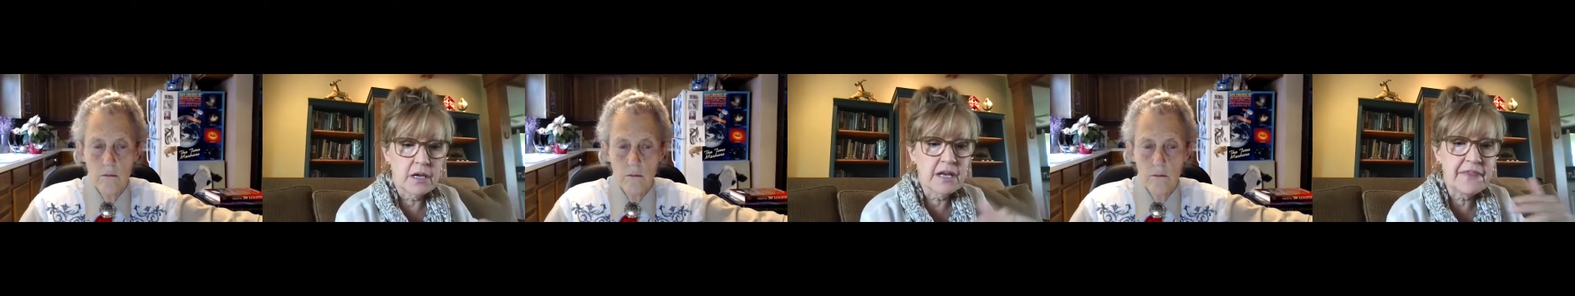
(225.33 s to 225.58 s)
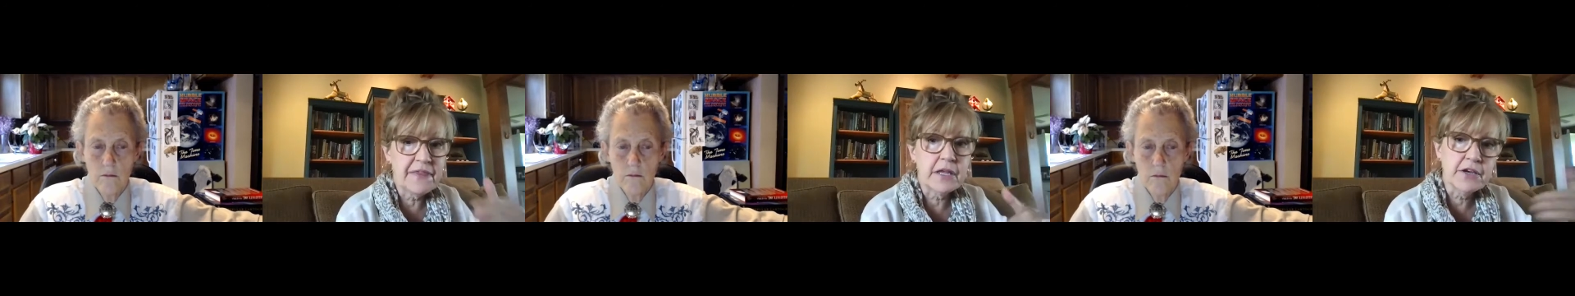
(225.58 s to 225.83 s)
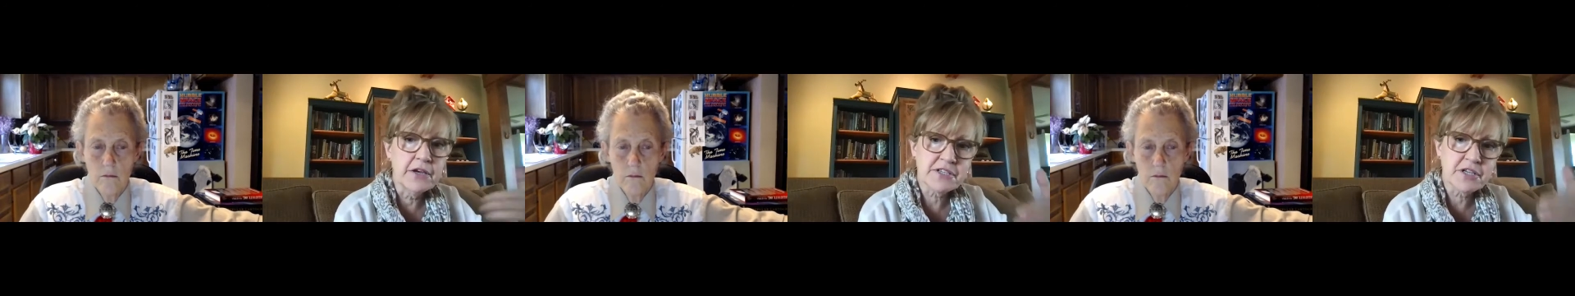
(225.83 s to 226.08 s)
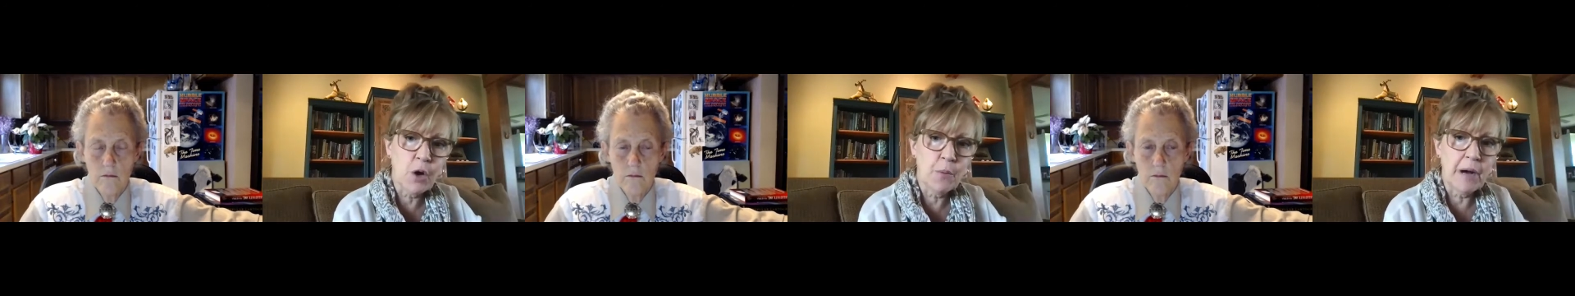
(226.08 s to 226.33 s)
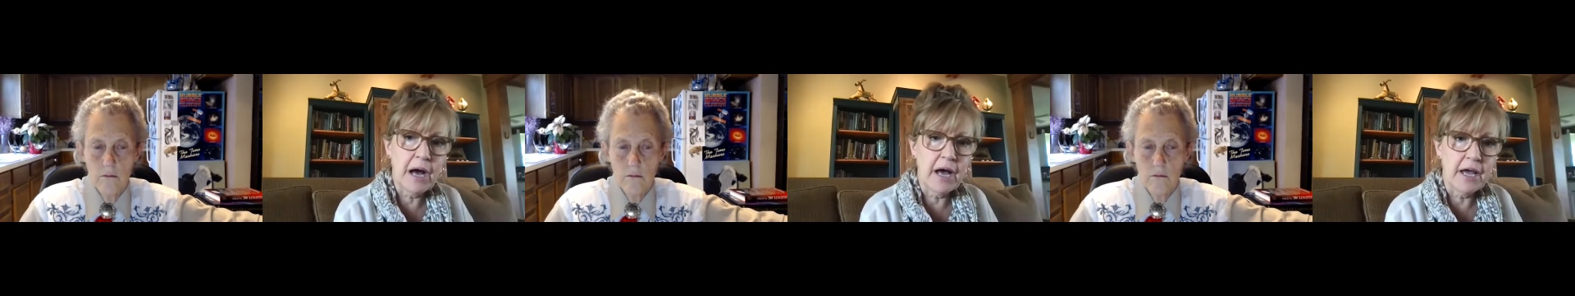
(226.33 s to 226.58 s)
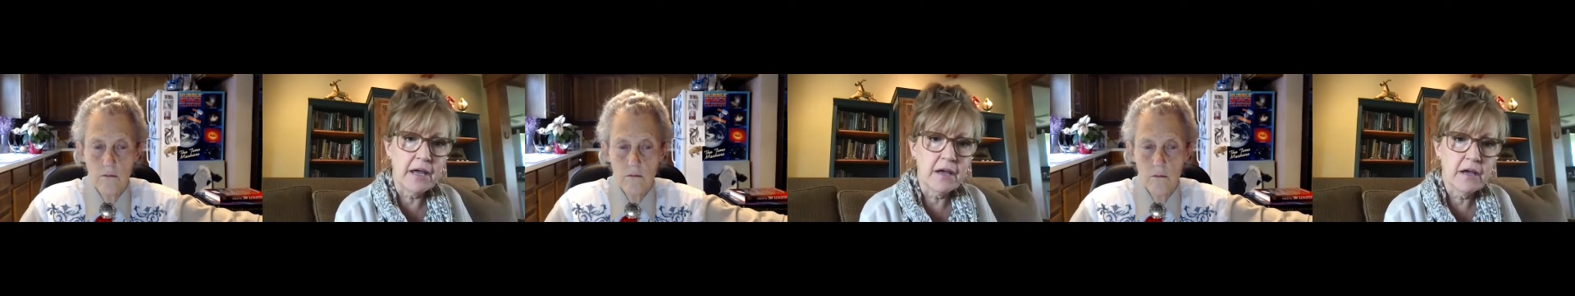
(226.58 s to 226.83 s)
Speaker 1: let the years go
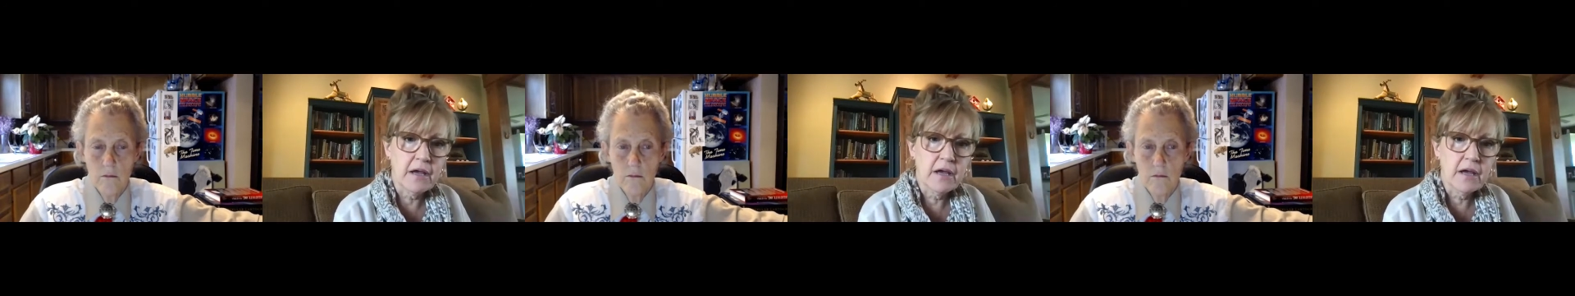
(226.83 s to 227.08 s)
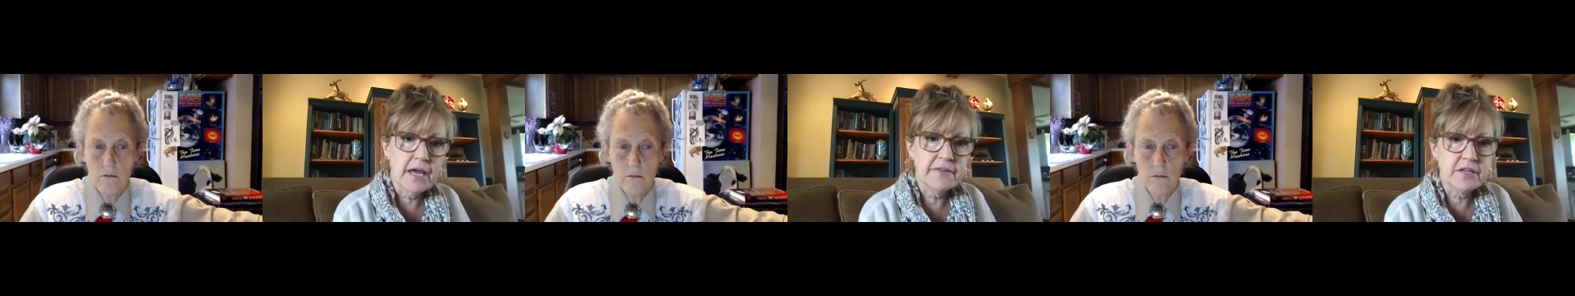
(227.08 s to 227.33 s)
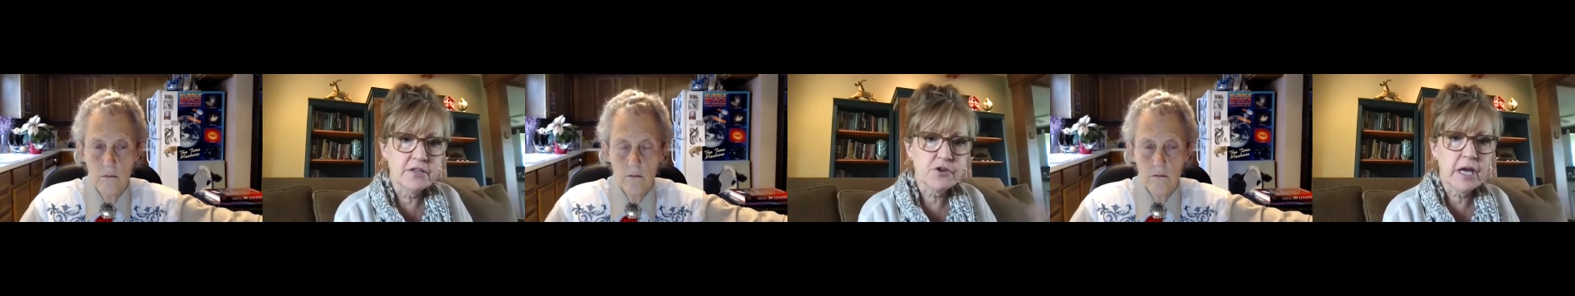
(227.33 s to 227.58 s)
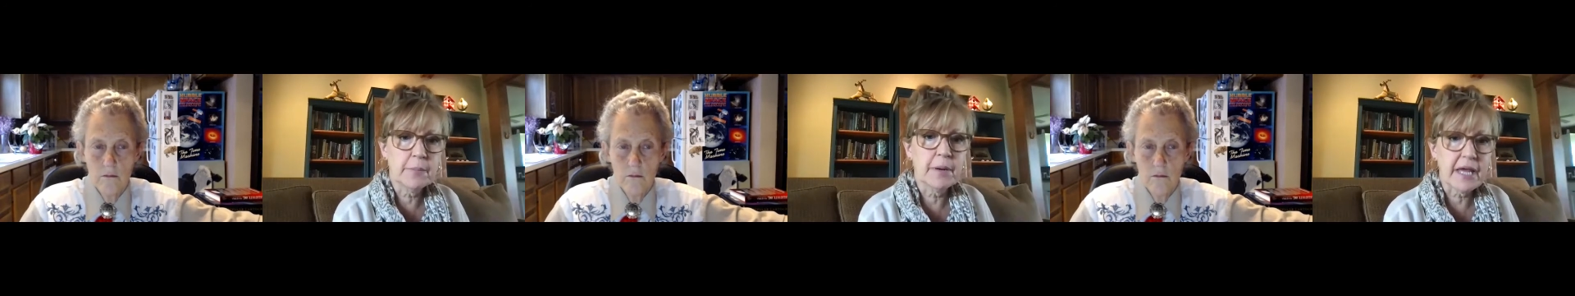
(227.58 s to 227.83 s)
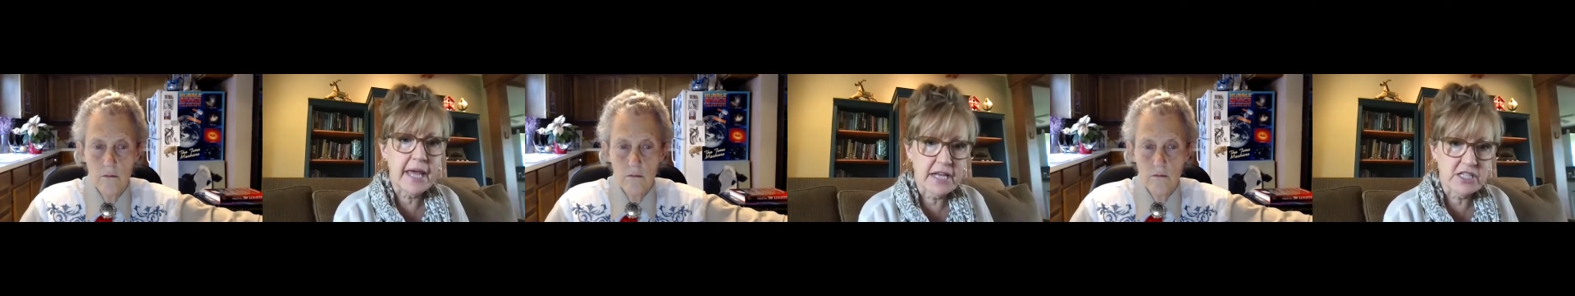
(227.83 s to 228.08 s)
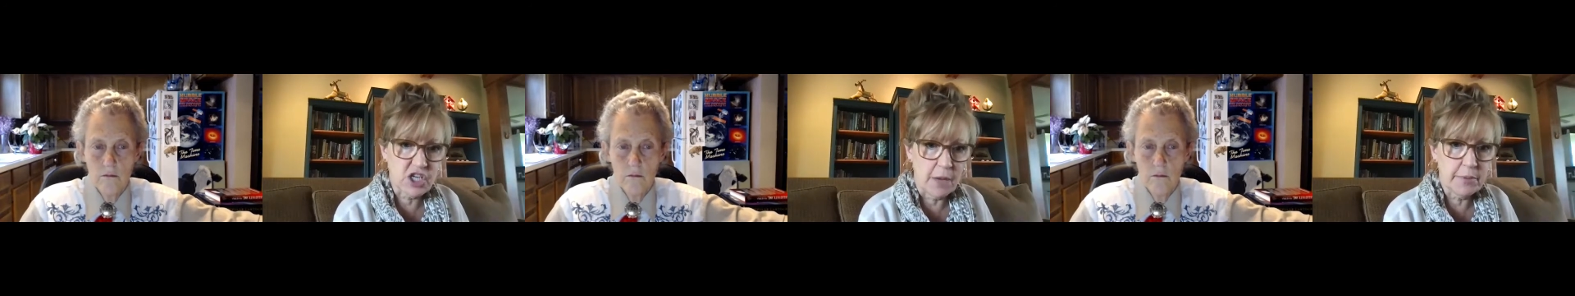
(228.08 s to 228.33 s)
by and then try to play
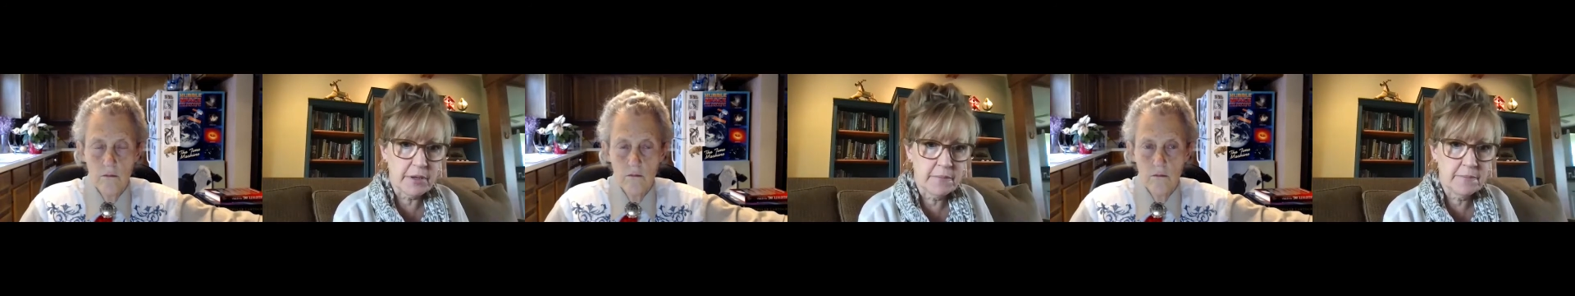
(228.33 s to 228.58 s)
catch up.